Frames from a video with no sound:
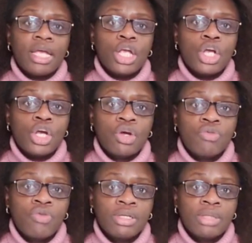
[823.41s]
hair,
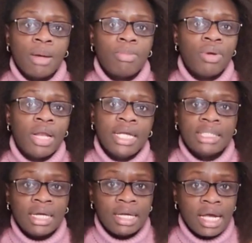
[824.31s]
for example,
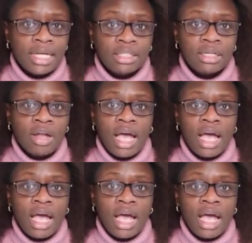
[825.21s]
late at night,